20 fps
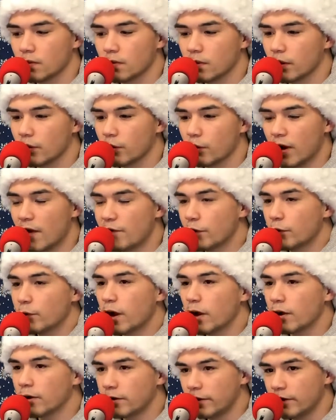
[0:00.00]
We're
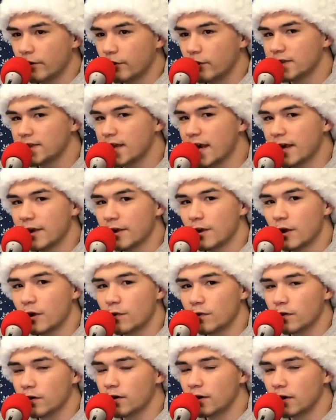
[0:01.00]
everywhere. We're taking
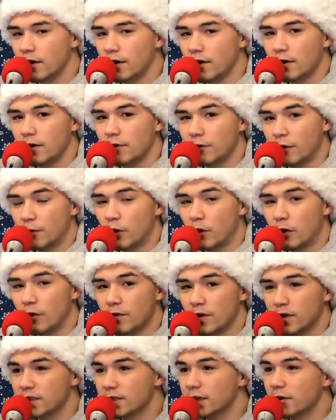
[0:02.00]
over from all of
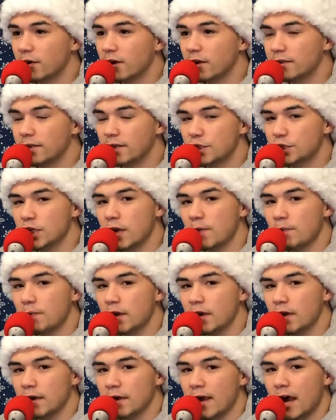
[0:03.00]
us here at
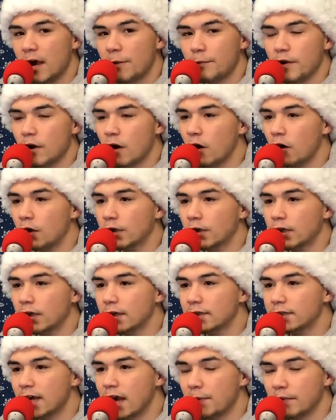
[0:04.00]
DJP. Happy
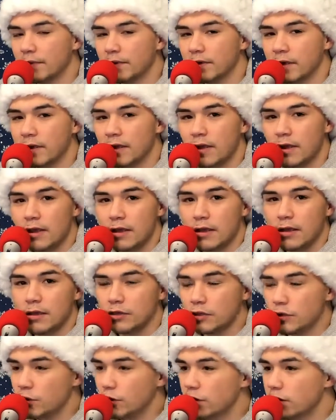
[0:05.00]
holidays, happy
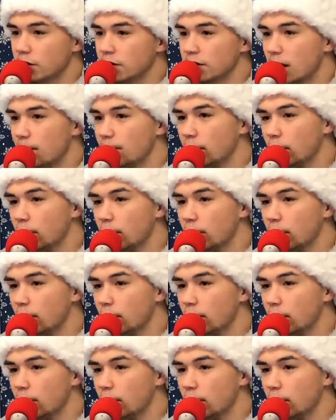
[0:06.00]
New Year's, happy